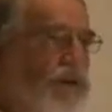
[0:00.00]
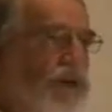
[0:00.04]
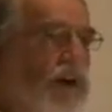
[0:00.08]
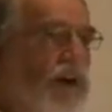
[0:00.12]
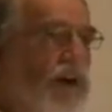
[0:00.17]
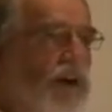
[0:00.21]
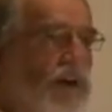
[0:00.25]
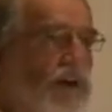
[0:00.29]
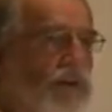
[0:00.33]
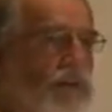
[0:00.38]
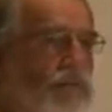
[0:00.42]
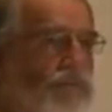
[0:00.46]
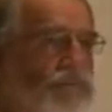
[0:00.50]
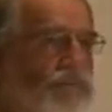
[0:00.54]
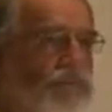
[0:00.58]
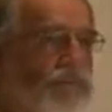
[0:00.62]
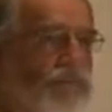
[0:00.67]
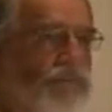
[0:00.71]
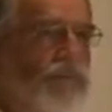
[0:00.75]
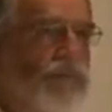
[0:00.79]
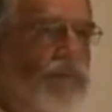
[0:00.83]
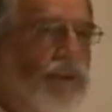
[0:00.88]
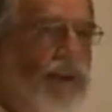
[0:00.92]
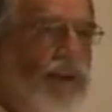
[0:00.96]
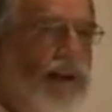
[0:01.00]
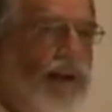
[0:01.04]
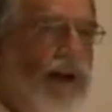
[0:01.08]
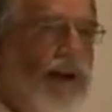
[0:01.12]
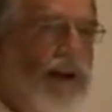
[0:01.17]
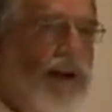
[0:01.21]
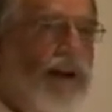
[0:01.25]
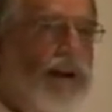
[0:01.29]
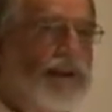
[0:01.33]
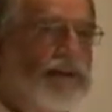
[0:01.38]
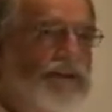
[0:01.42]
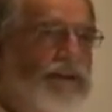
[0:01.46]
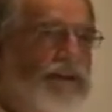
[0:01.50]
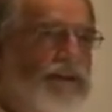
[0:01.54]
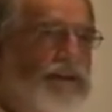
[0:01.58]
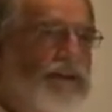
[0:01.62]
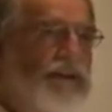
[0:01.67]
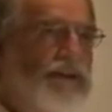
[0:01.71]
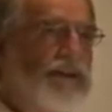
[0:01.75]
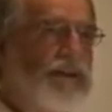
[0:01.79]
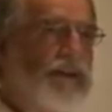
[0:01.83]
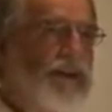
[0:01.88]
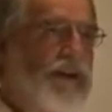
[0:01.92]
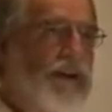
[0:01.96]
of all, I like to
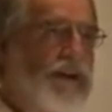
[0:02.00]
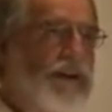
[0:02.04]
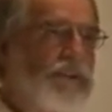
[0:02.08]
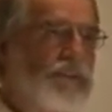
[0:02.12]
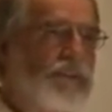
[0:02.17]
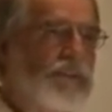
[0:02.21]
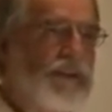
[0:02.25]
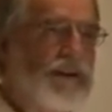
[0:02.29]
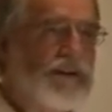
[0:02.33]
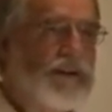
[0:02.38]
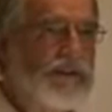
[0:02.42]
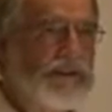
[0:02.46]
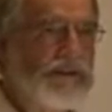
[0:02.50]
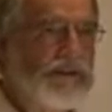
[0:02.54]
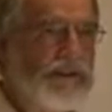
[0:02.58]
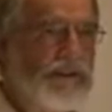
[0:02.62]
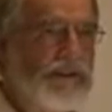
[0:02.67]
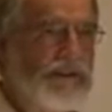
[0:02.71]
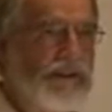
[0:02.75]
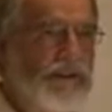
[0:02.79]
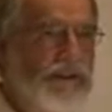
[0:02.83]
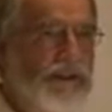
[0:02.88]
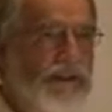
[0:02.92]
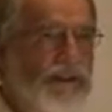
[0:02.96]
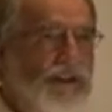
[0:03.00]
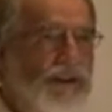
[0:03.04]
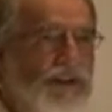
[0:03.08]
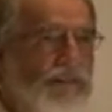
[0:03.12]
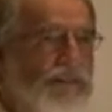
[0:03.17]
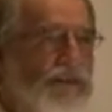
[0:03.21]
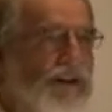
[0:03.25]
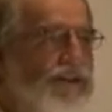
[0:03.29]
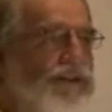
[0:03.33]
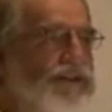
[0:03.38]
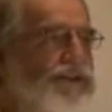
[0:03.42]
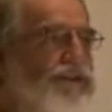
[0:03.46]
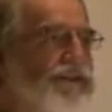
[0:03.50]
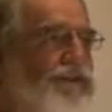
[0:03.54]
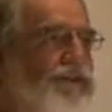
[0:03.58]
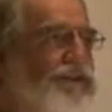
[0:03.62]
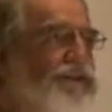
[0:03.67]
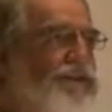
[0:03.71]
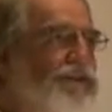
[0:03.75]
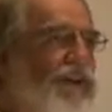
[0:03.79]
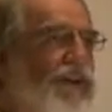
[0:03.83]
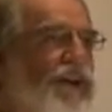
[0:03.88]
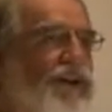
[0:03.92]
end on an upbeat, the best news